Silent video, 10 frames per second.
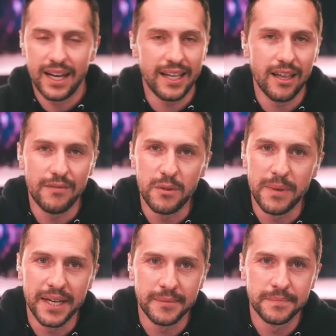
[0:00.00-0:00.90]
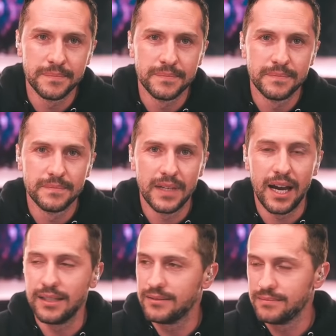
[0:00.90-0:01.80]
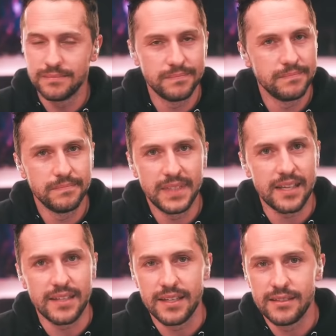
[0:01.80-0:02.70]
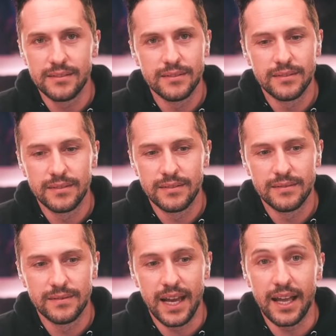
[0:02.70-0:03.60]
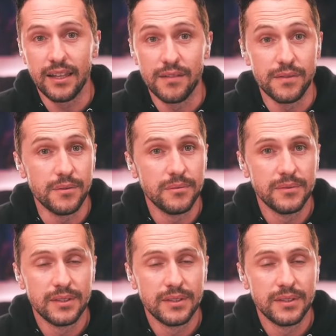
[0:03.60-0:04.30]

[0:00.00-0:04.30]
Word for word: I love you, man. That's it. I love you.